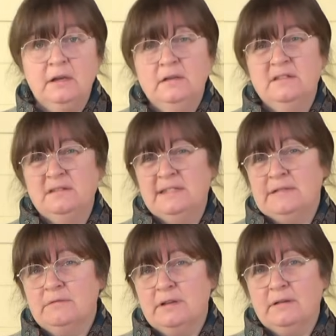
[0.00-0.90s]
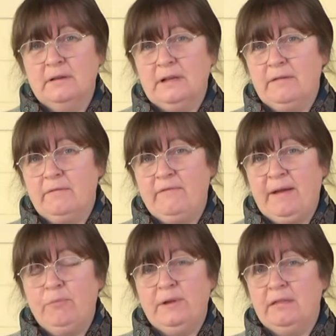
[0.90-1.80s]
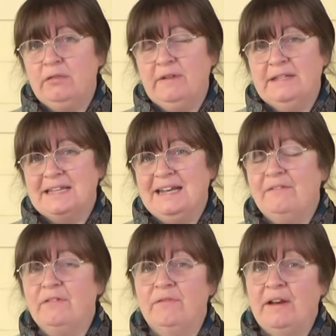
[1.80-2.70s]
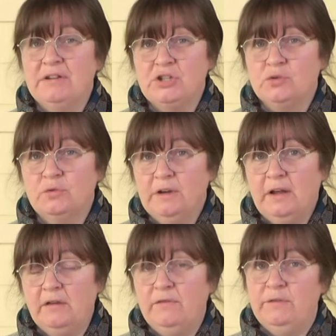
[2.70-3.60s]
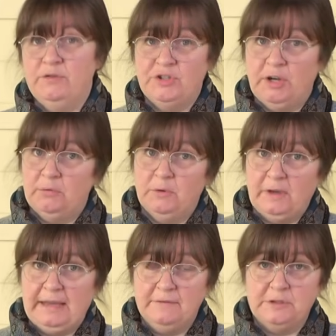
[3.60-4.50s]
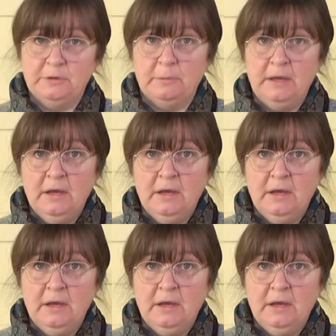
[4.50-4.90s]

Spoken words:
So silk fabric and threads can have a very short life if you don't look after them.